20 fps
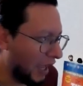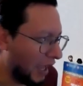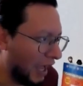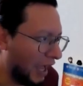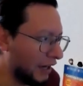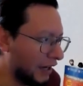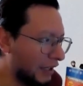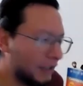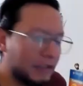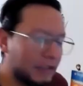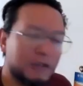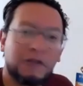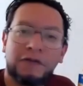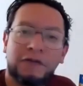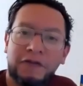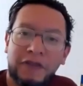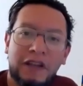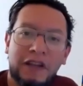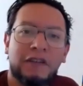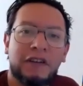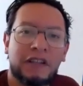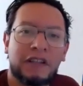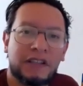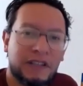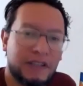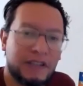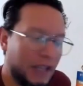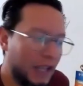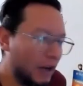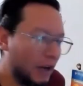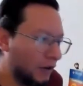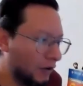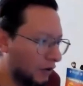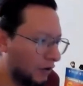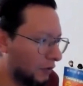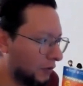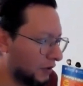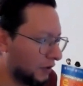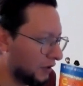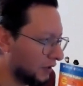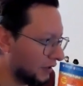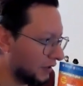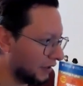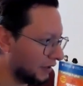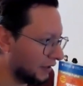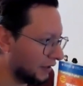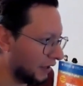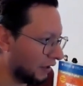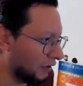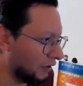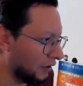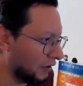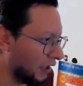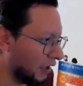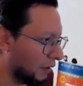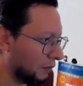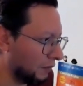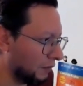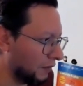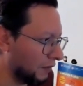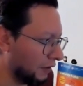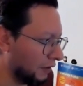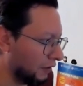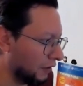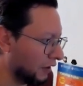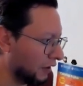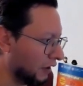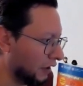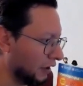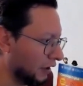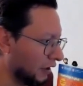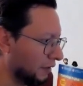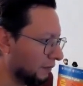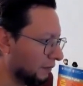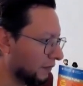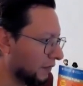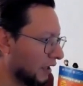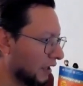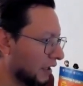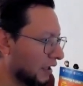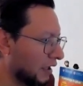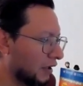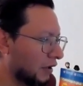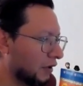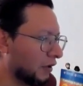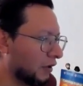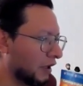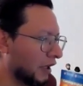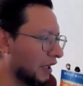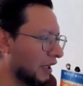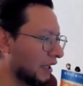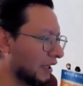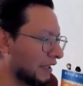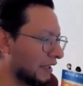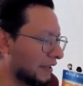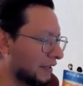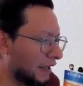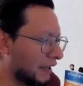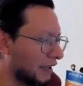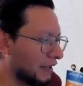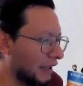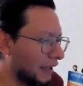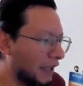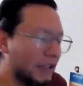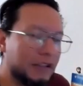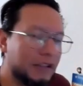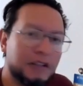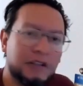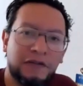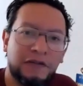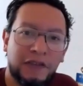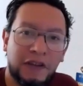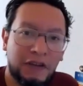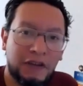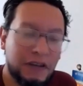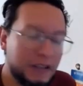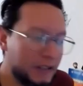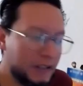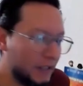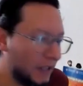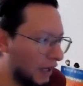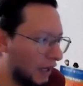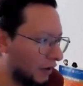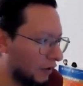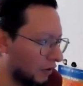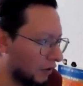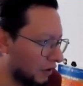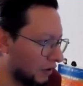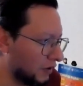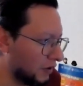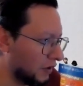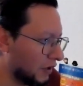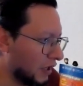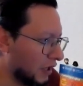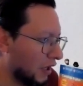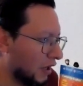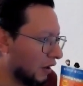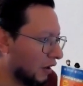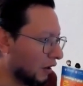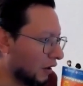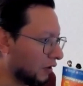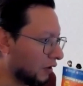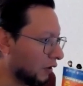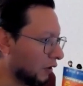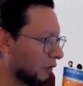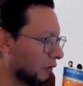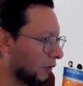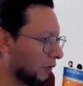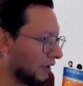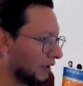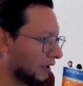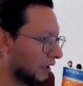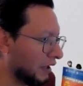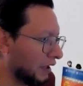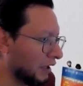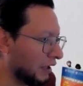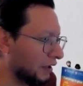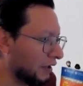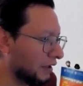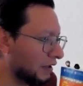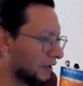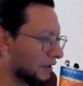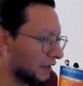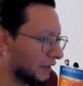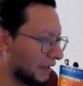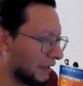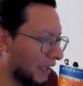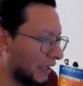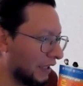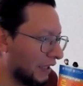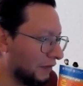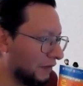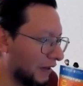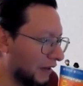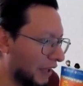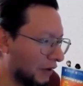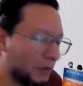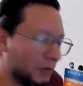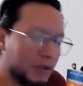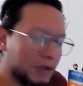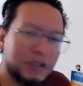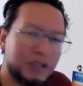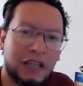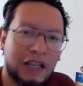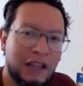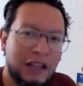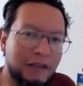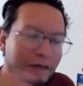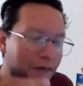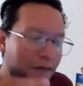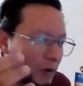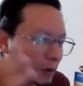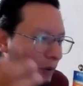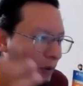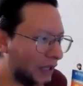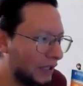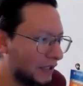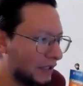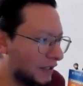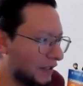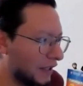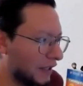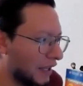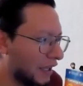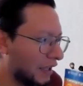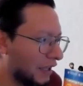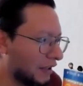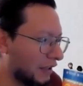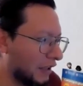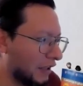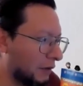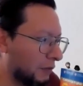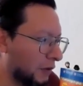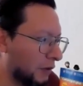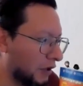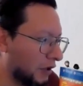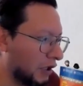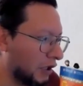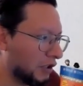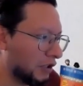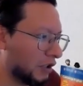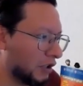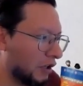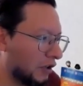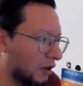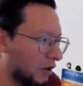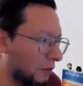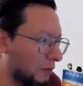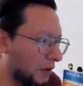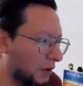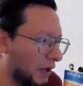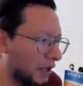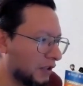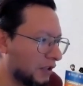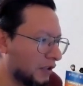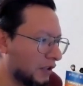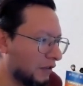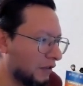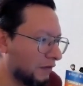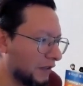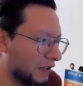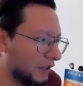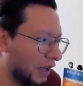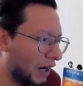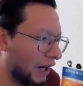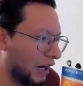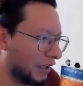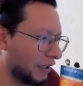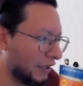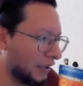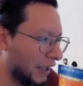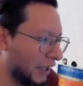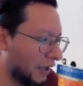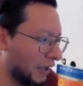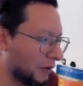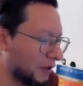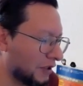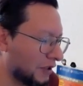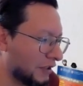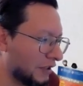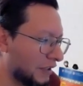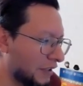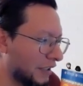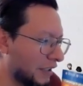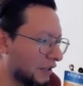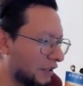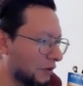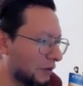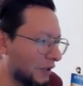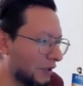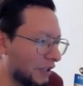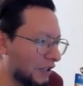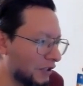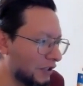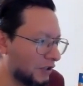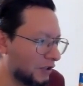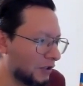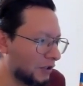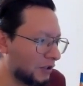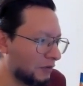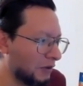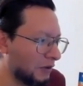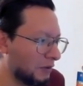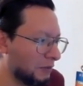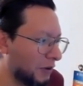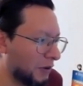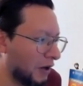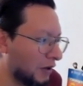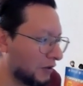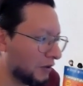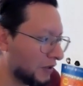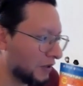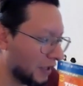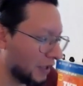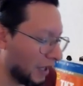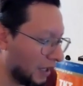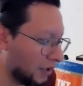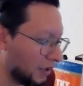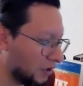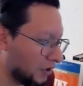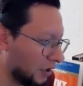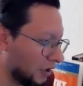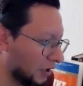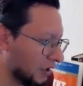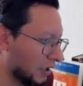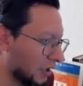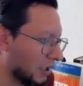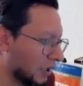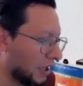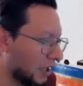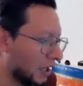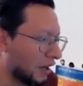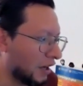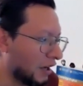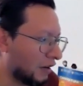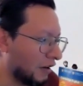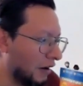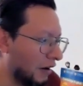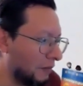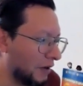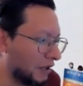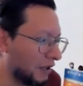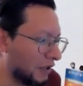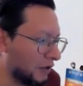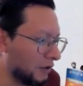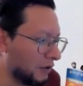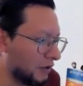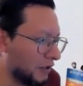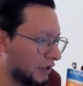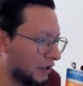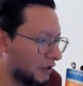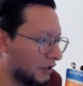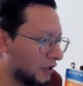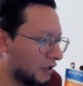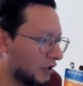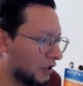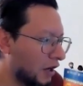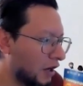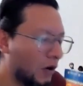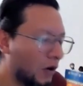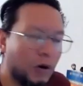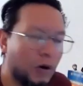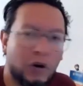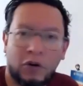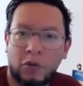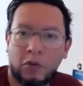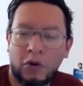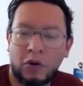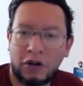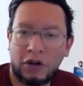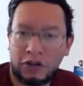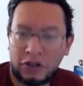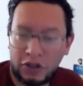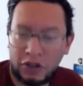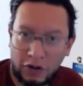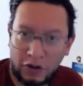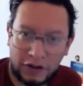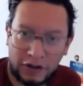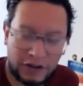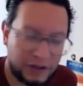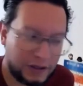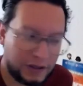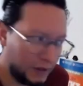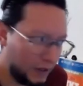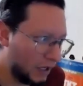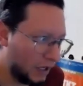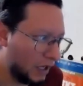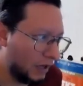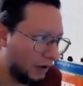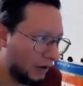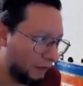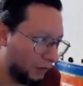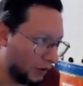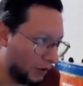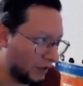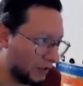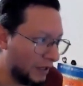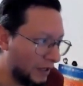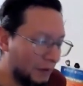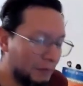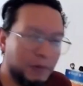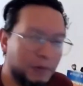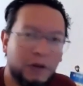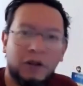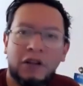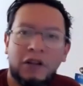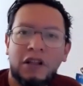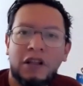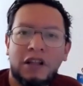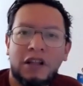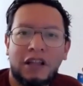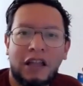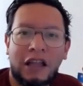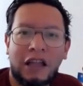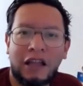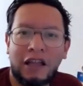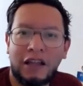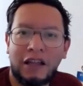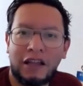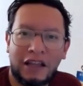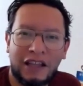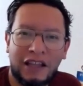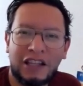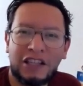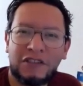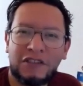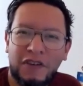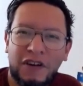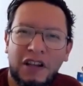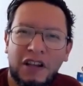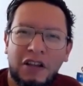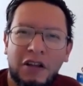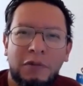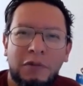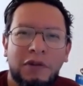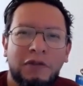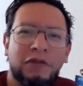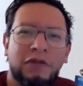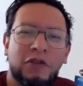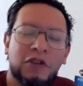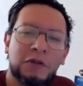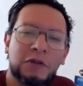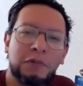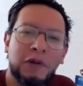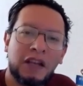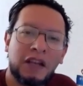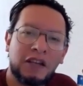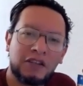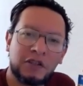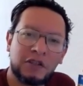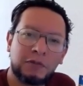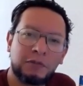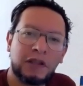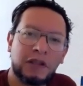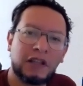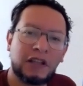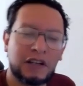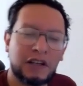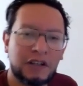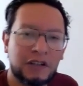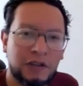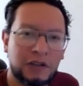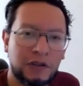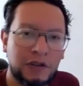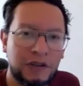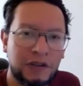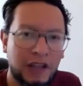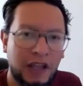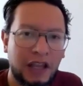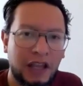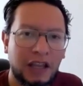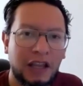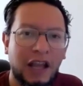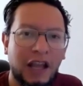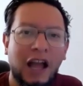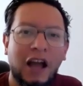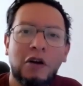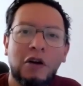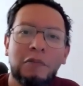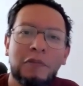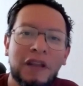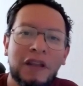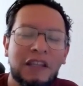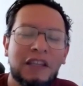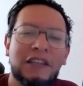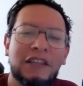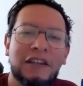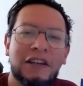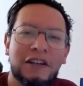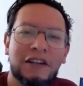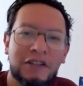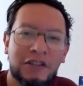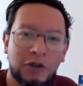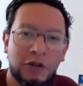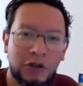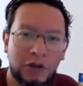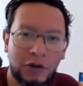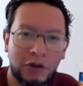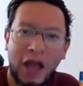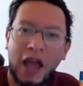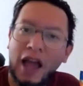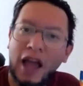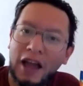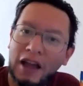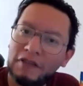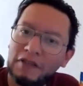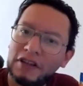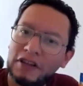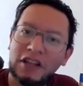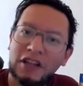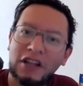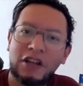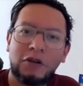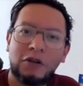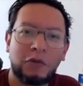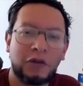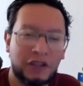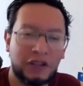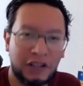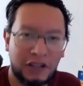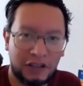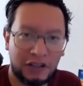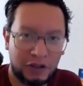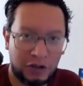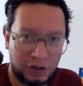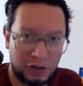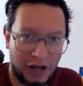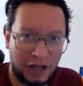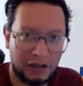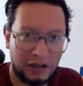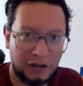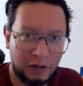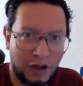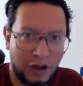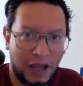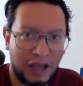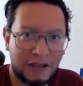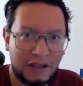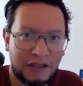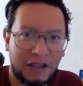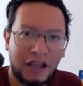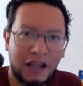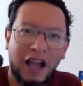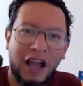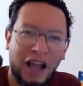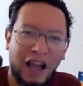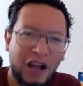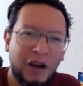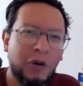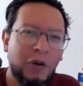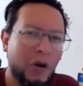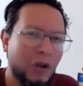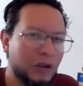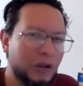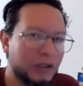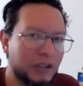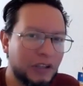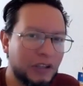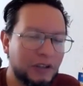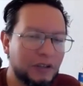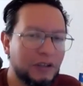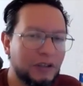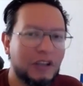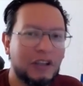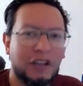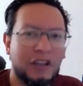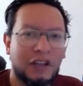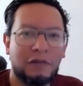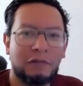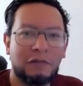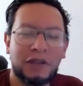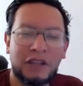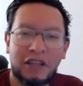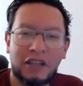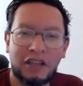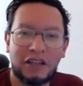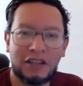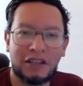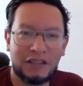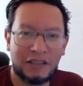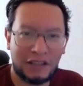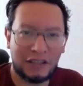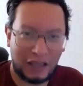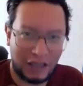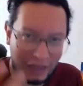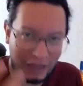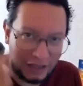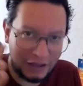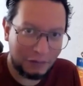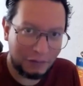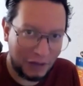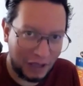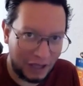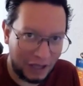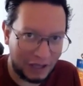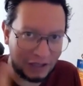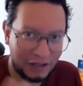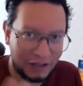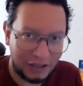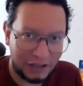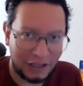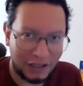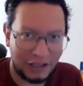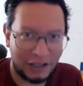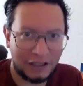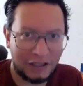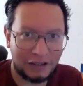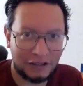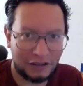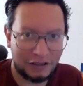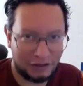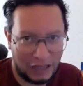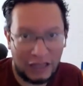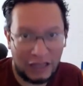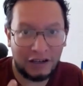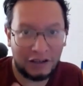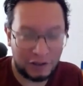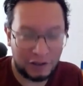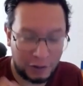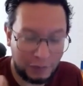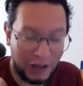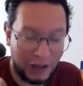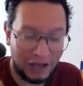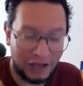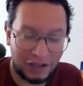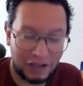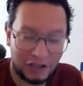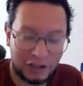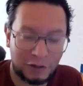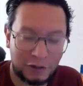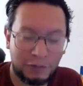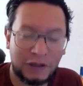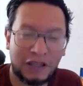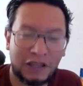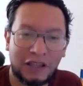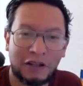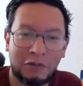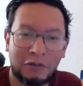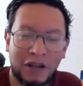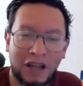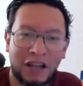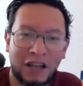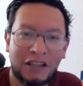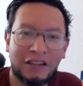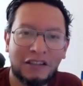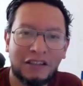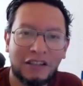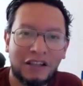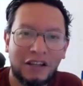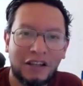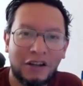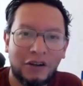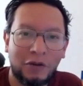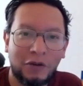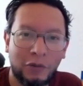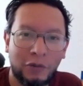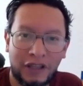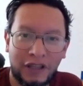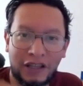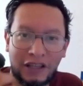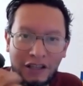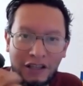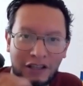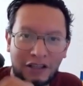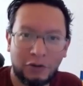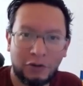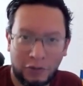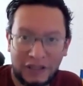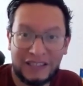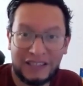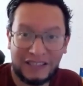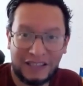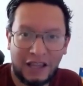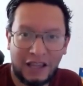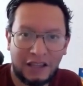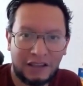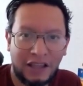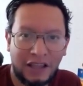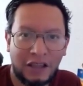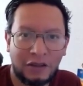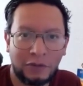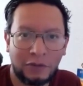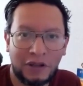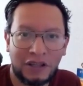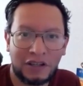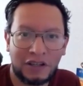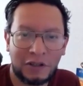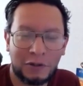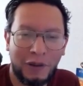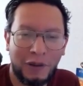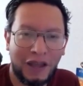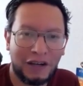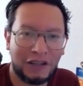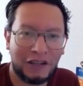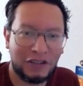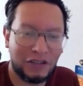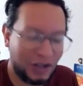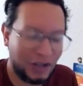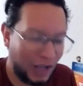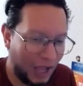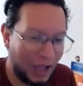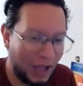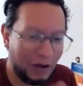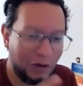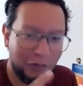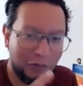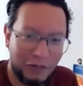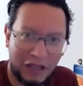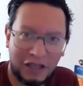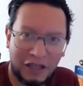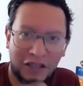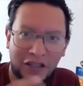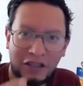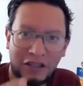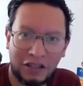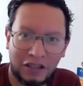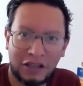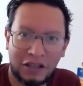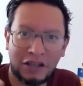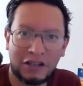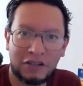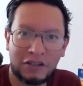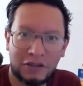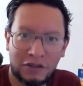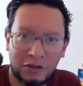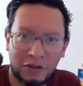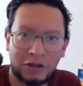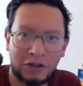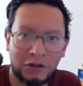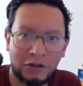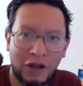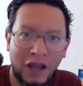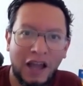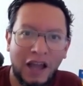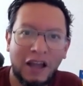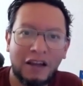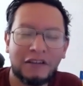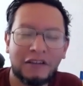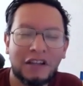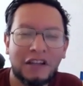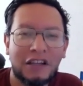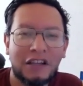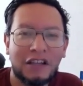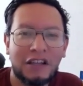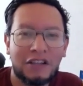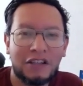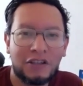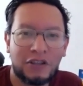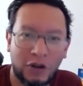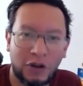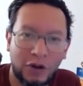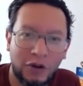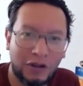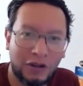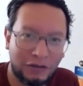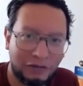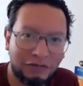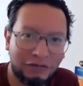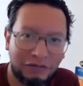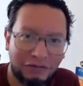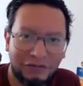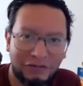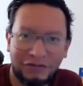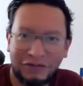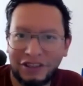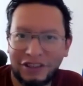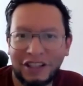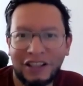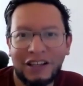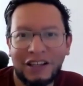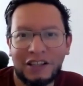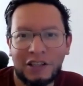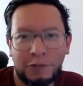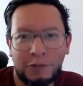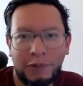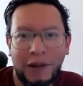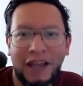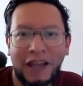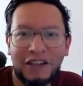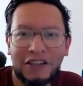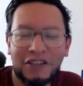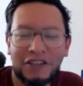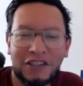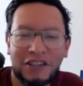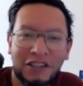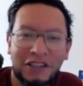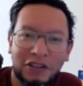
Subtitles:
An interference error, which is the second type of error here. Okay, it says interference errors occur when the learner's native language influences their production or comprehension of a target language, leading to issues with pronunciation, grammar usage, or word choice. For example, it is very common for Spanish speakers to say, how many years do you have, when they're trying to ask, how old are you? Because in the mind, in our Spanish-speaking mind, we say it that way in Spanish, how many years do you have? So the Spanish